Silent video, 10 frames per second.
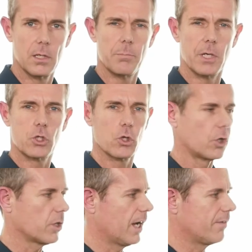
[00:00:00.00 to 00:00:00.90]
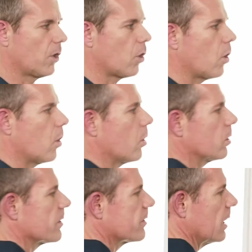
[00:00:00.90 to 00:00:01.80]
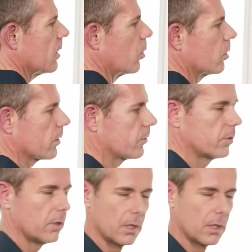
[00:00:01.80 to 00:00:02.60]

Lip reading: make sure you have all the stakeholders